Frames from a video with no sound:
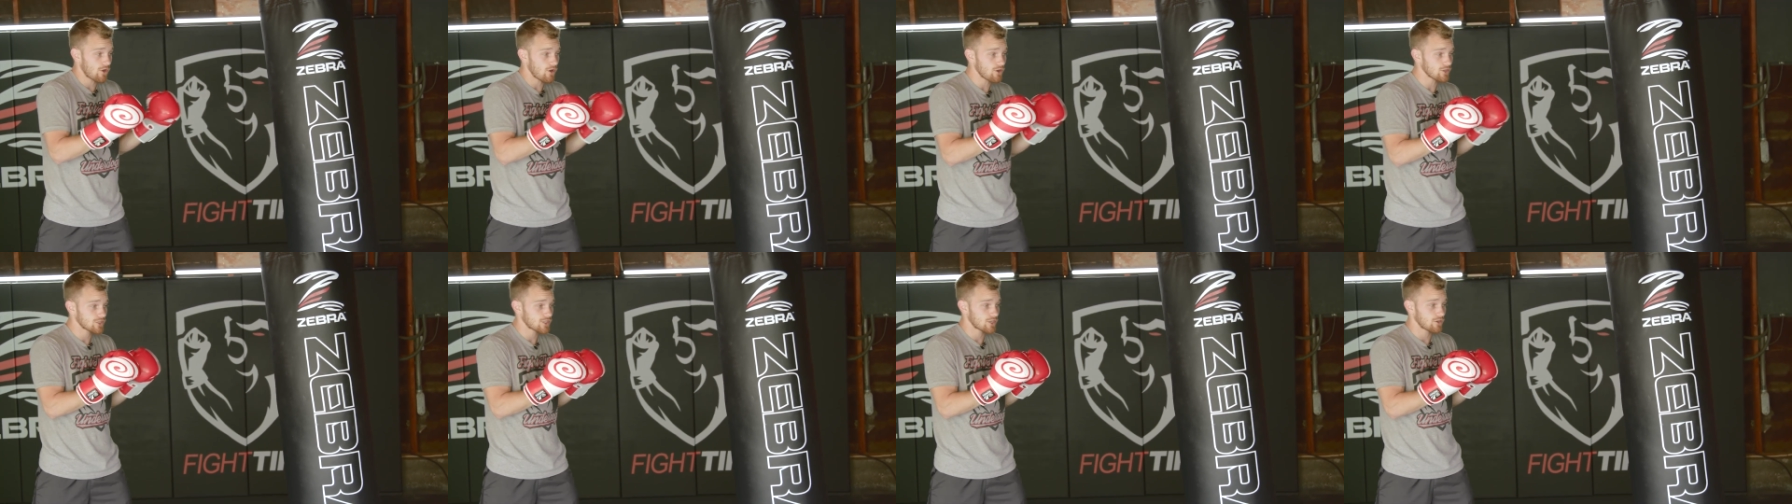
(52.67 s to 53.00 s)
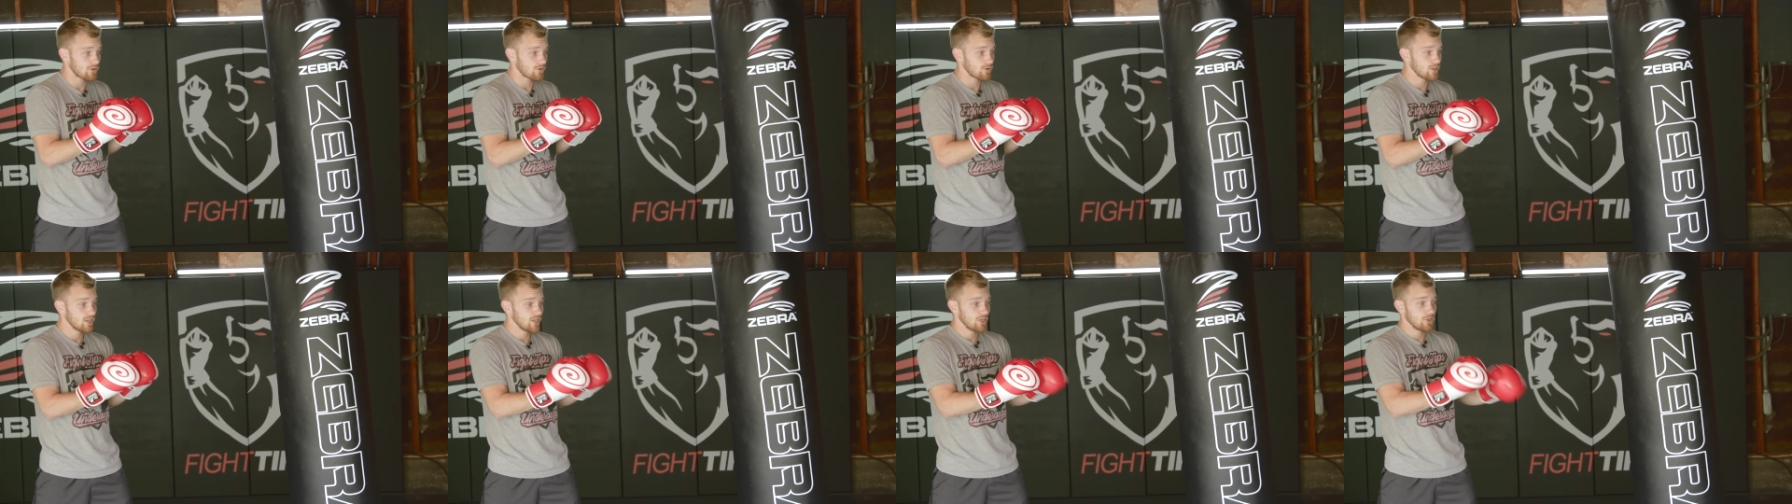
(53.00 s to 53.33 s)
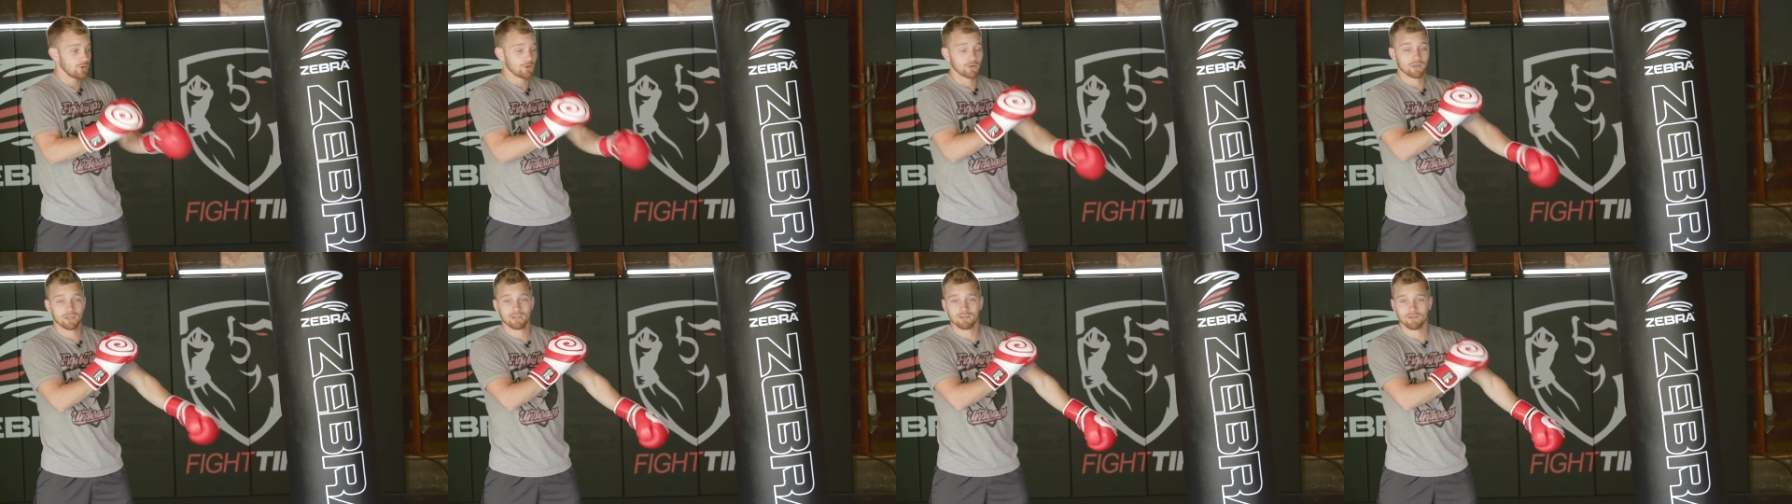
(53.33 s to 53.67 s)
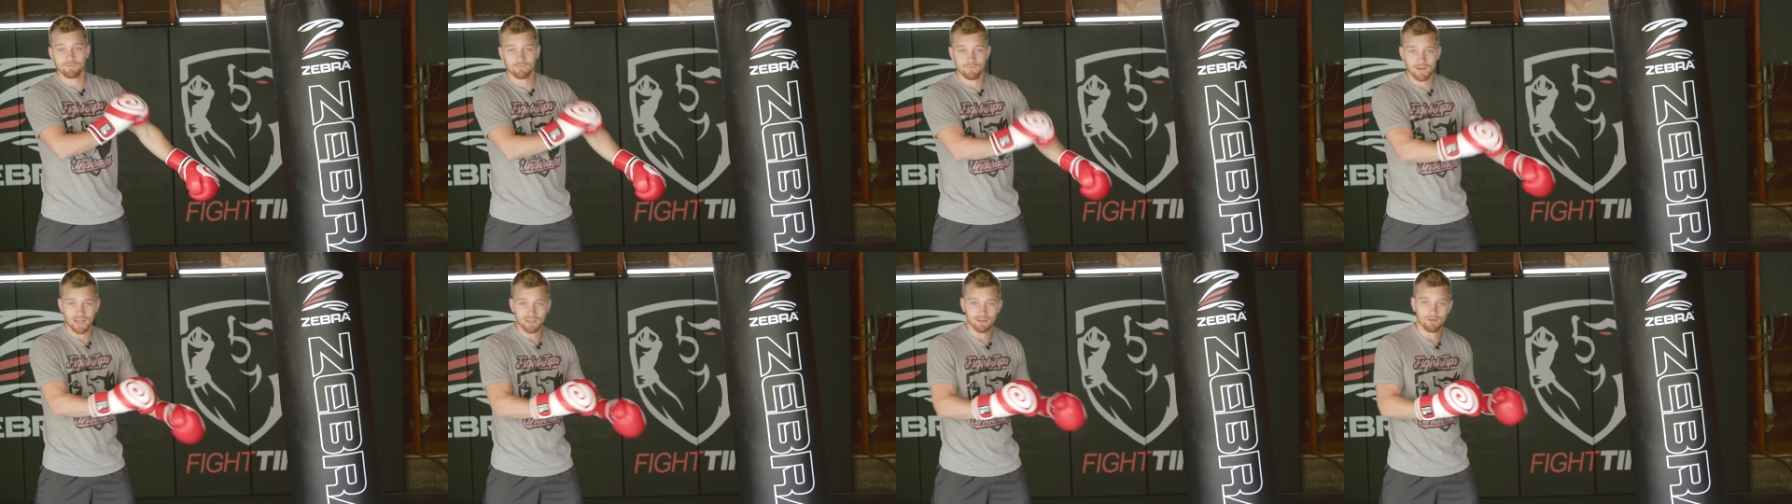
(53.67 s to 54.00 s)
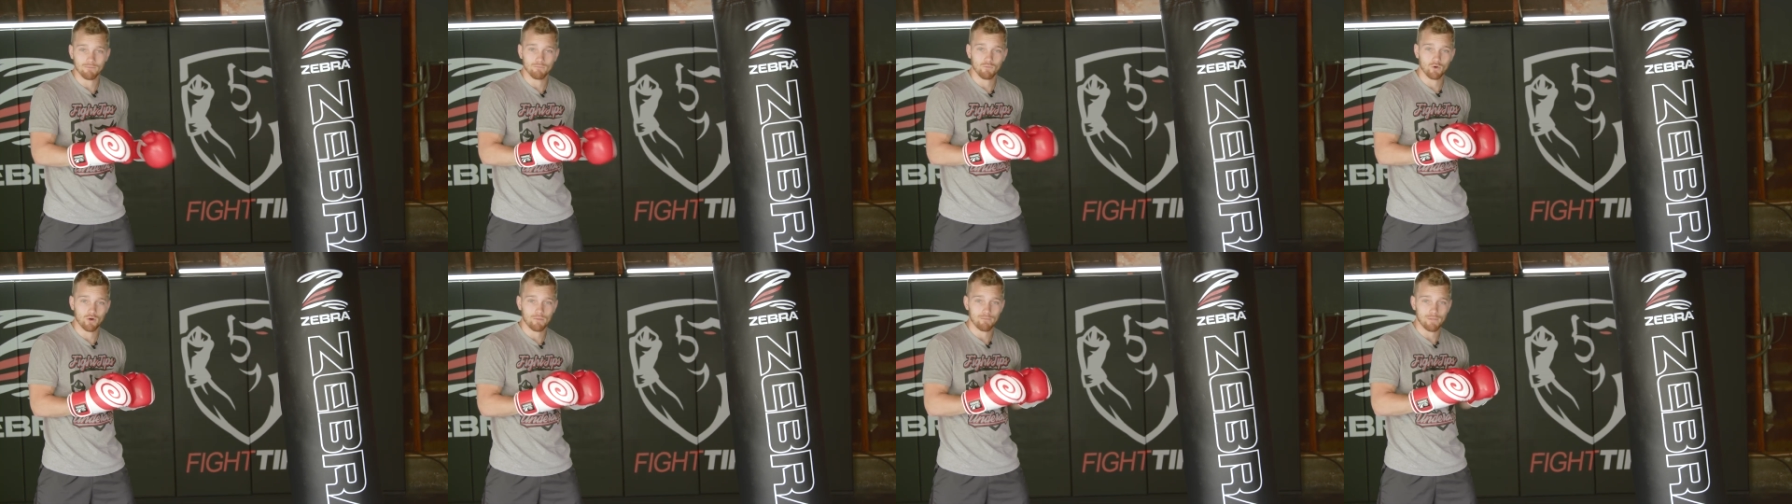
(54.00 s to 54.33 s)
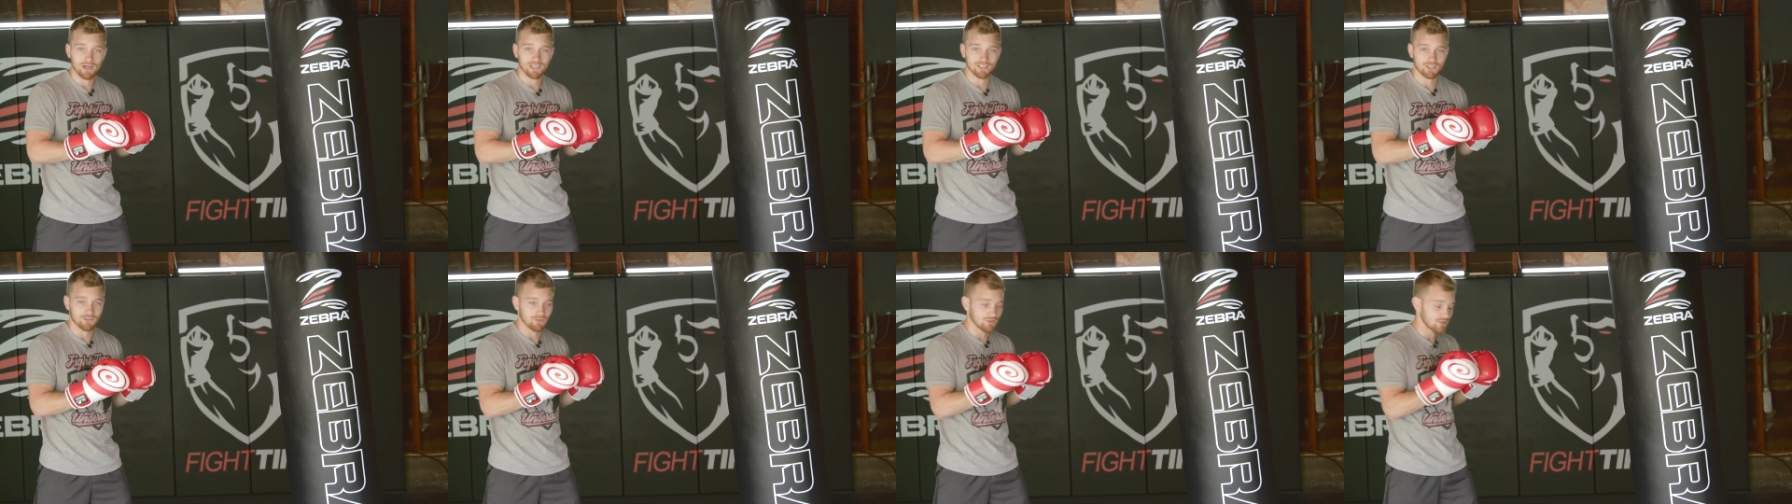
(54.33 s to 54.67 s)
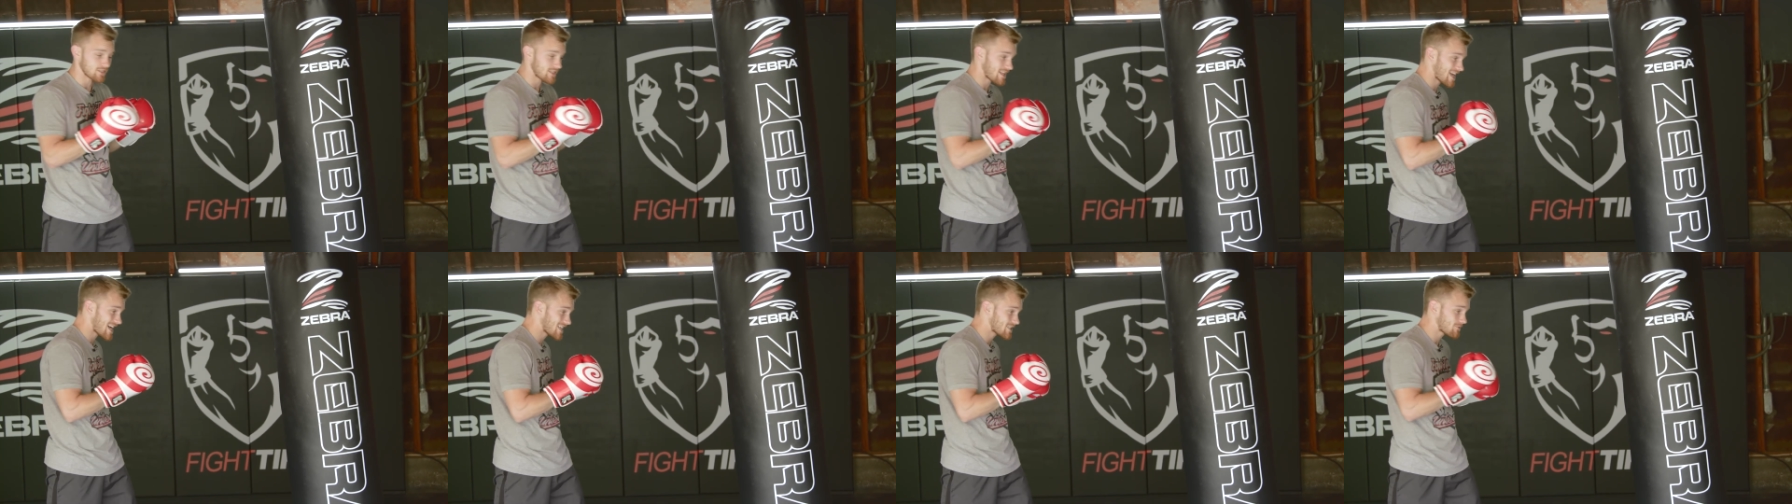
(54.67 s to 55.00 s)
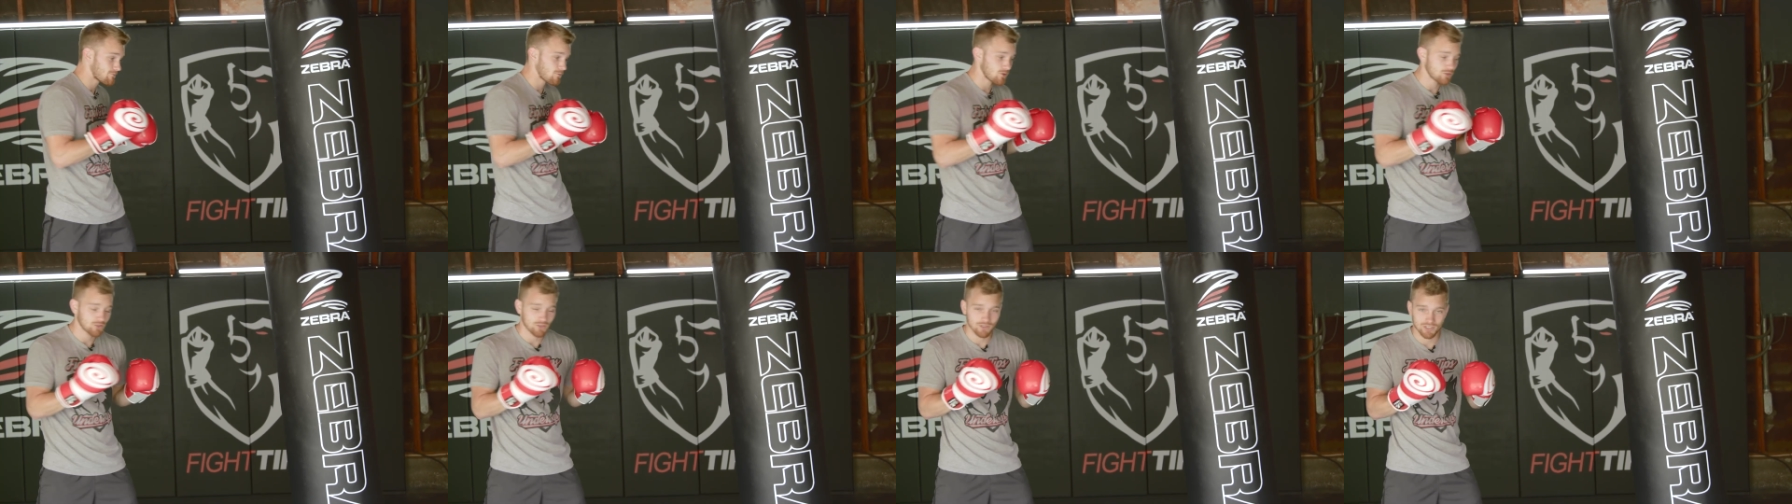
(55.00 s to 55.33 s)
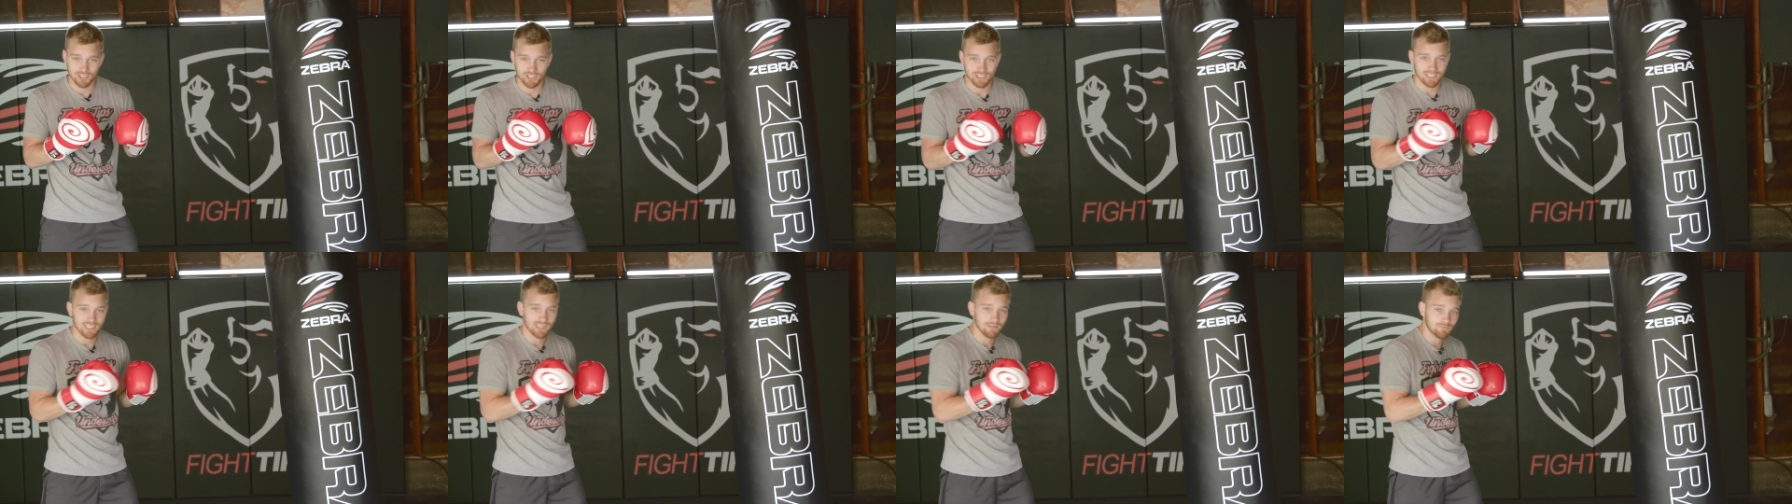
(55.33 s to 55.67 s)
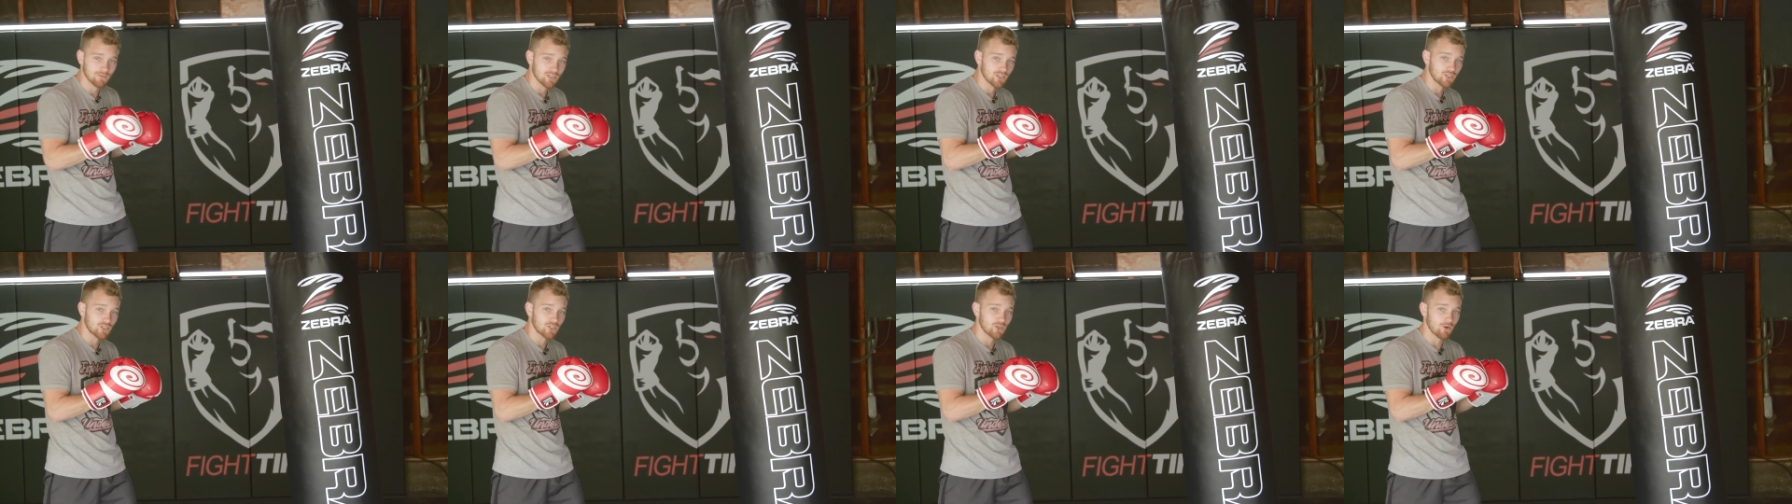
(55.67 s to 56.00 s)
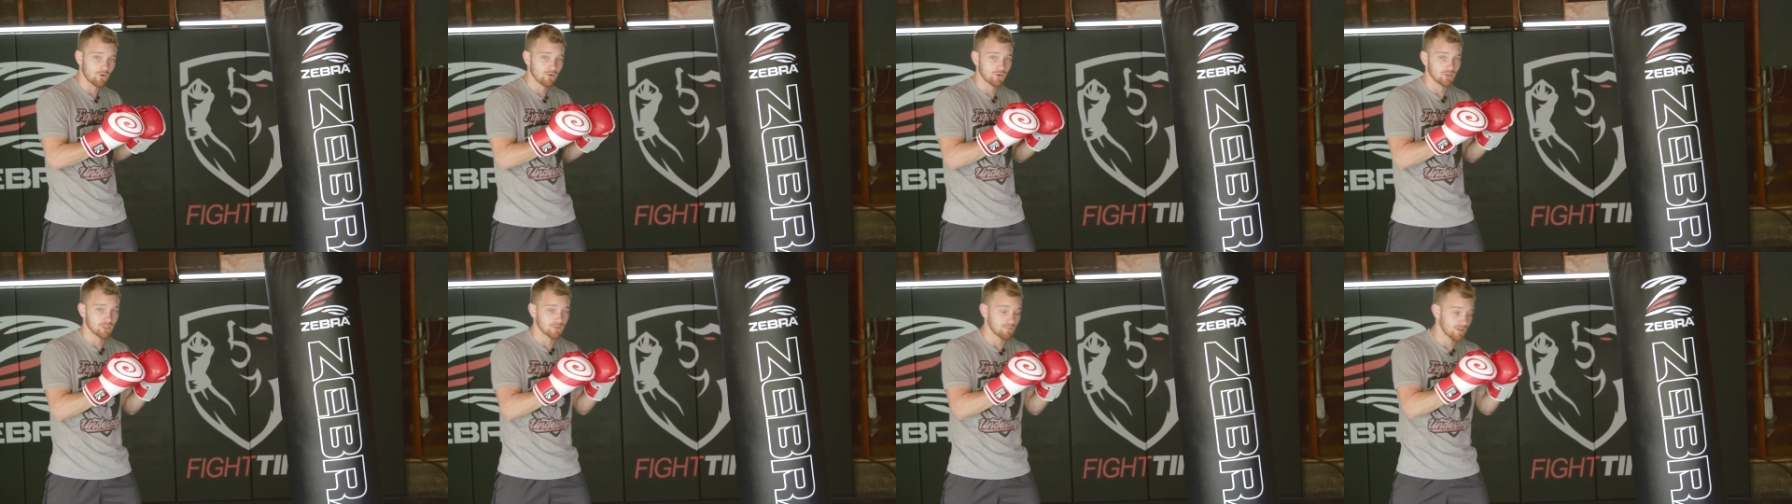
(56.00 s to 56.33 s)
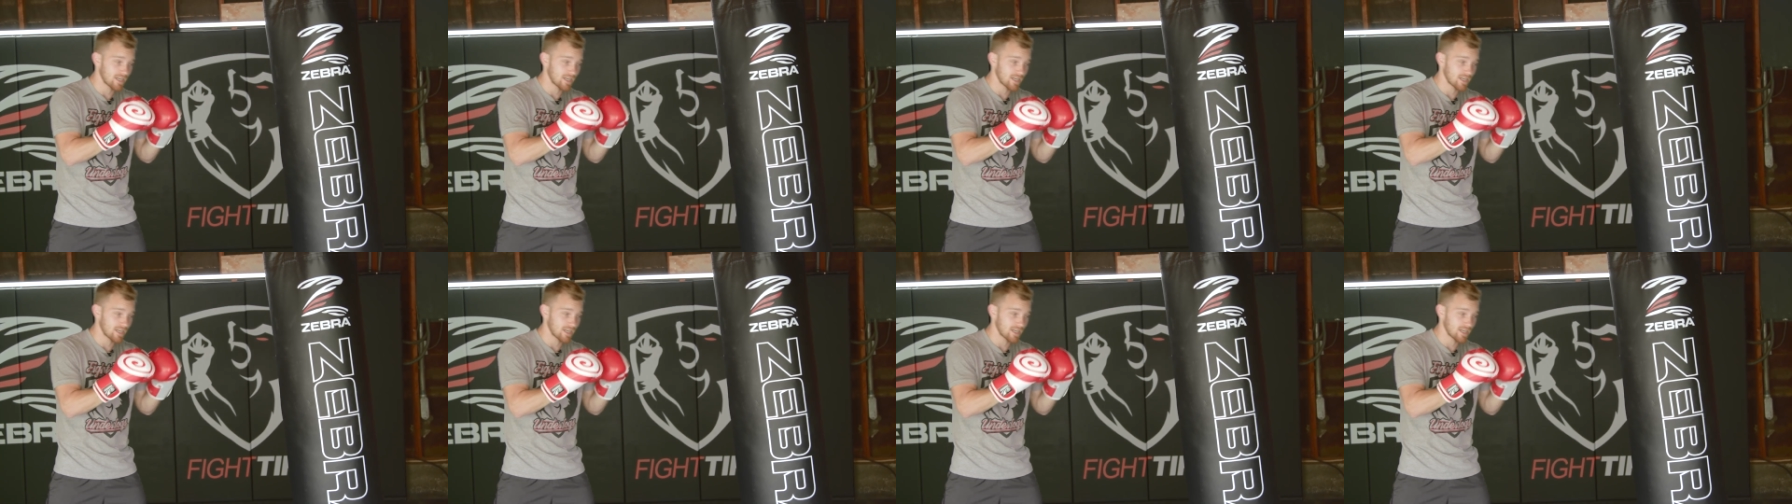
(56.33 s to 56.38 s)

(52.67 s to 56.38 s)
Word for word: Also, you're gonna develop more muscles. That's mostly just hips and shoulders,